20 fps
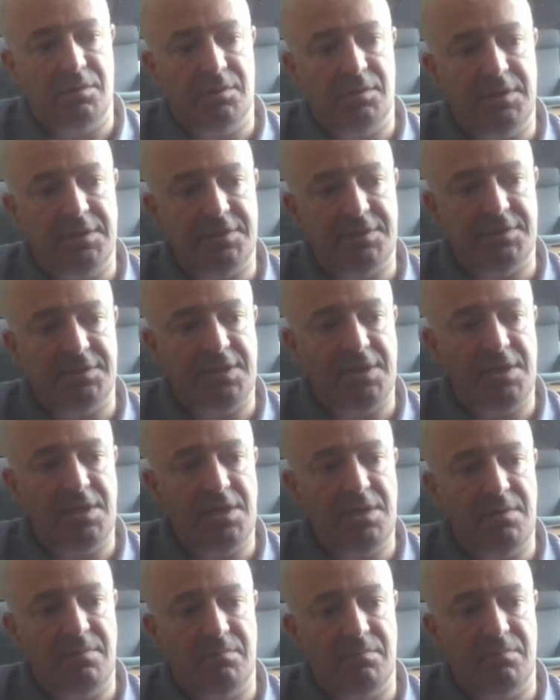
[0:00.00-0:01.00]
Let's
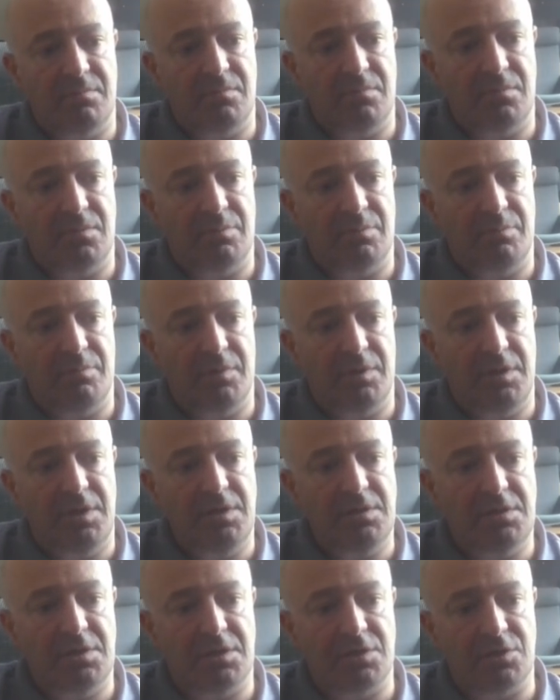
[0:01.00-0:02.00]
say
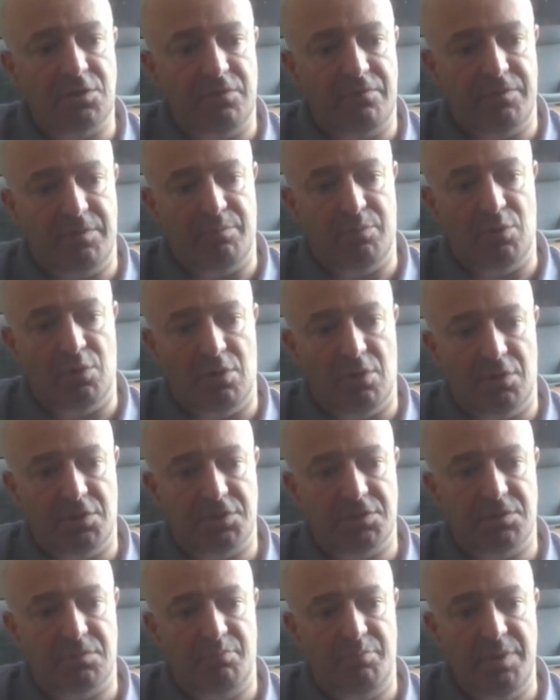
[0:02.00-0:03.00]
index of the
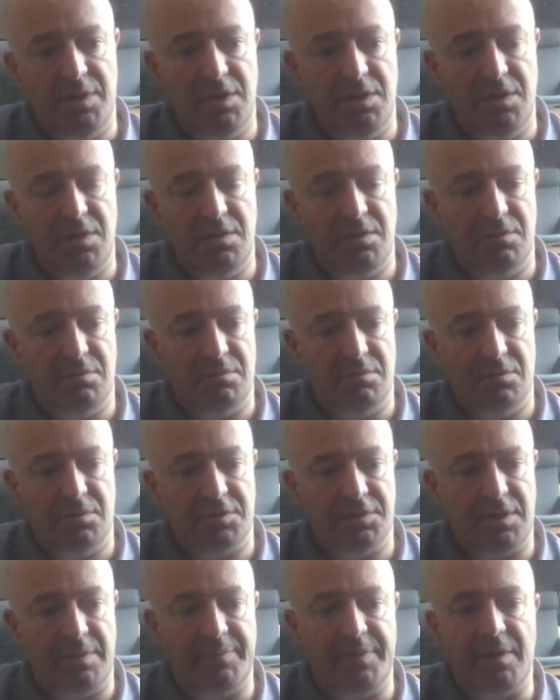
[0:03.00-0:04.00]
box be
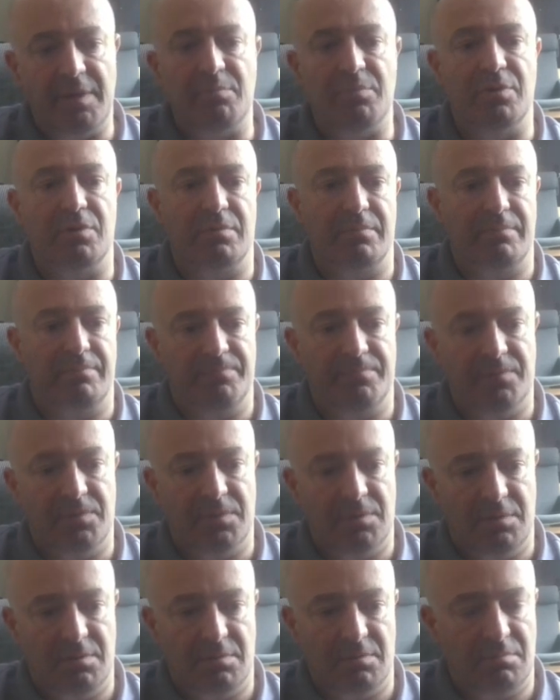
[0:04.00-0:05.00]
some number.
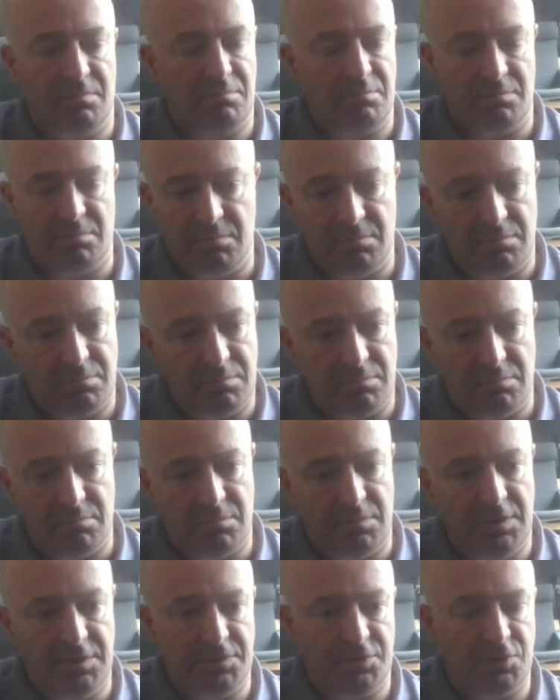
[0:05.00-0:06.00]

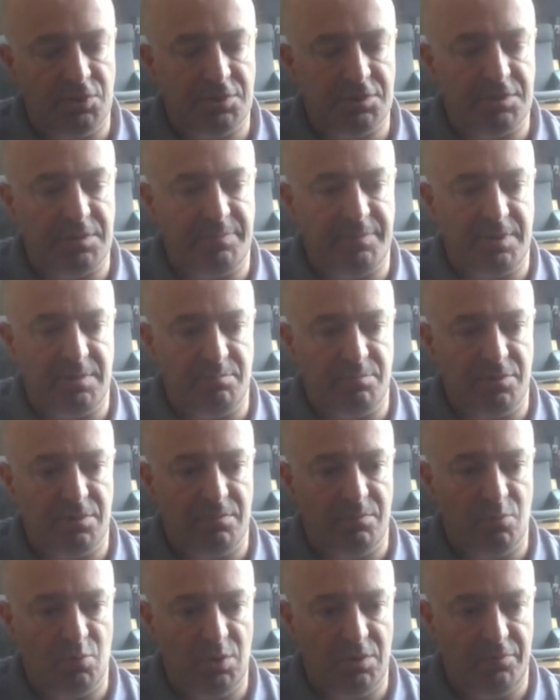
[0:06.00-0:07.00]
It's just some number.
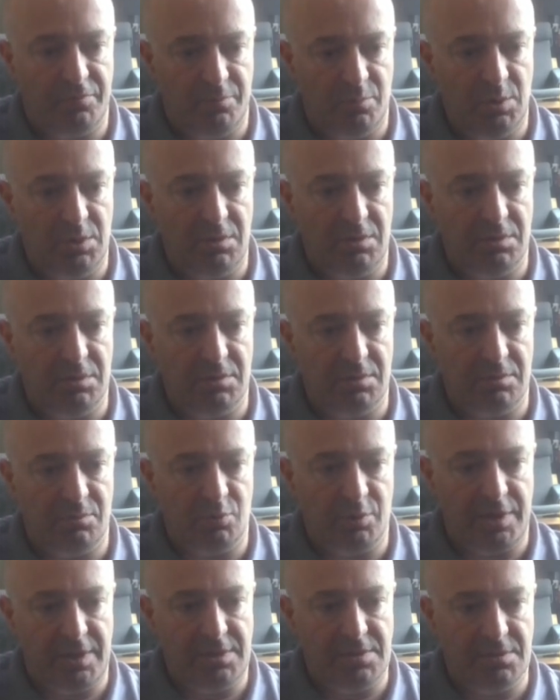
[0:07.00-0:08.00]
We'll
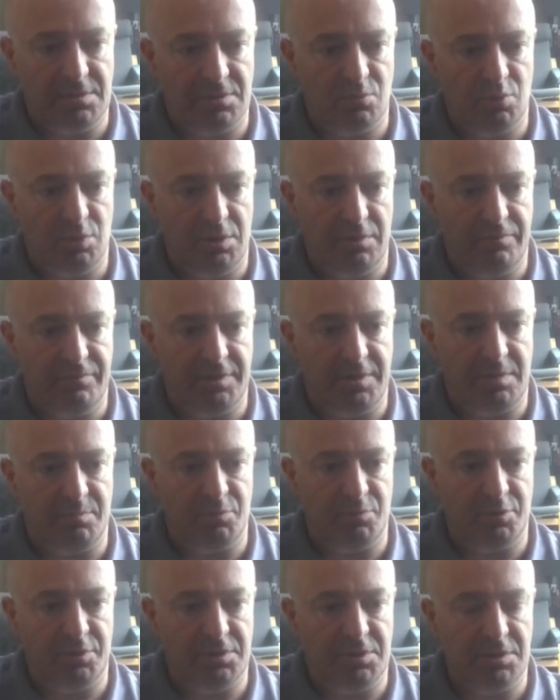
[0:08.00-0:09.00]
write this, whatever
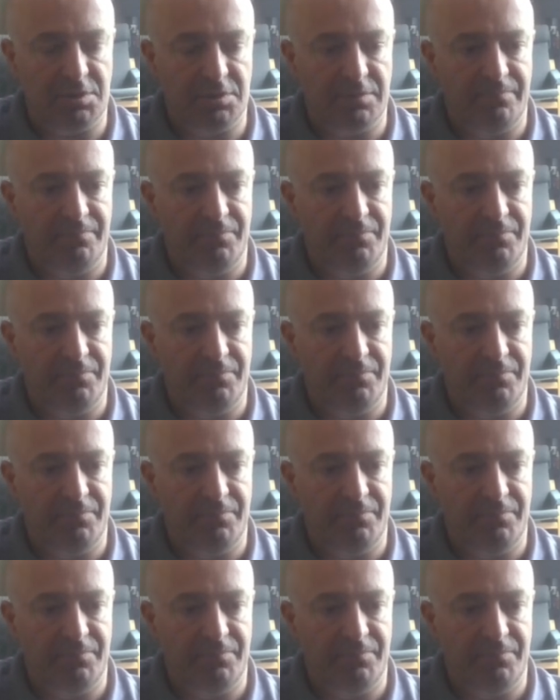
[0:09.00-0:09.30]
number it is.